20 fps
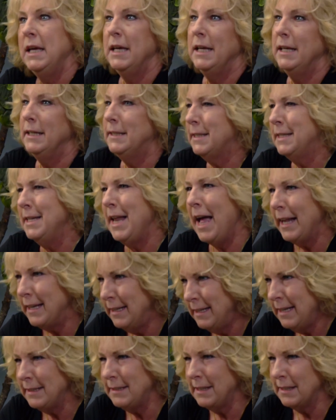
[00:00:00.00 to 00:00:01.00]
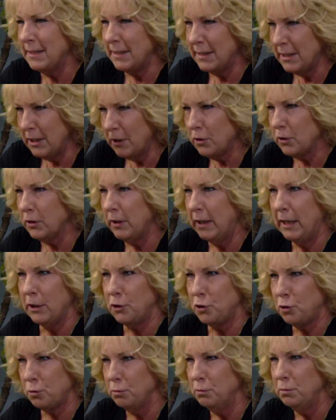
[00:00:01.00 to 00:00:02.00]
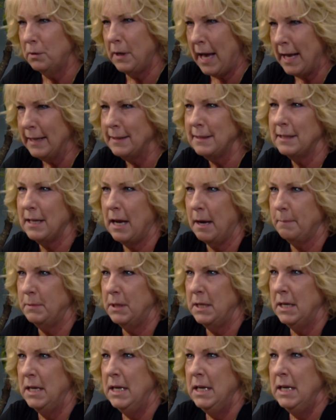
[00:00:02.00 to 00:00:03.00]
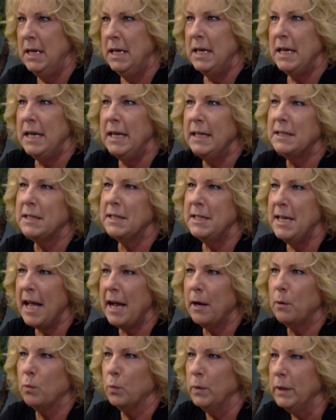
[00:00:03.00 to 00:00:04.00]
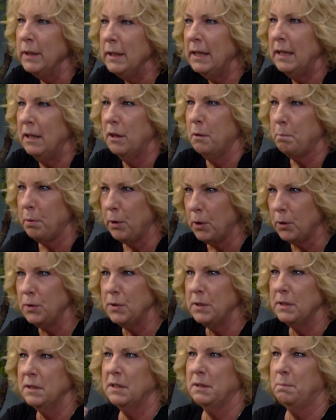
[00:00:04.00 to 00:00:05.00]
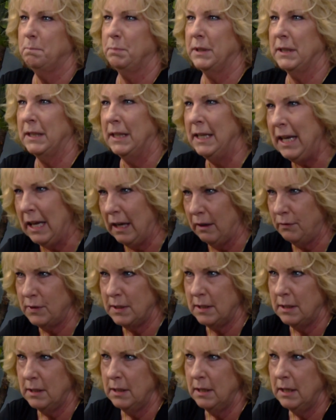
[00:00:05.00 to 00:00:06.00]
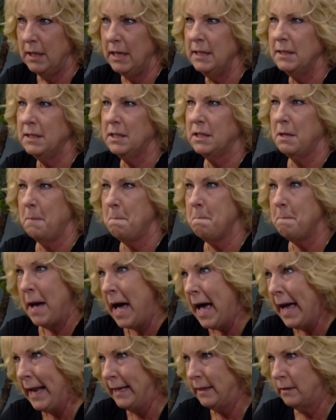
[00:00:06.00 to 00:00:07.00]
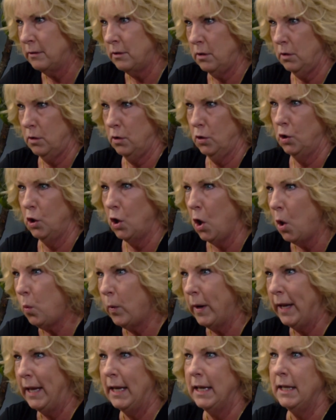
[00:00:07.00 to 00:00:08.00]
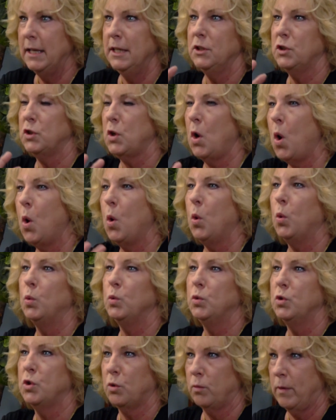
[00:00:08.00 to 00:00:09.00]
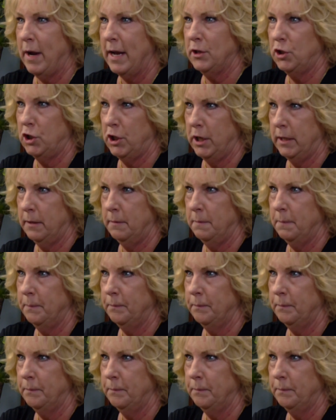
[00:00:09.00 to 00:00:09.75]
it's not necessarily a true concept. It's not really the person's beliefs. It's the mind going in its own direction.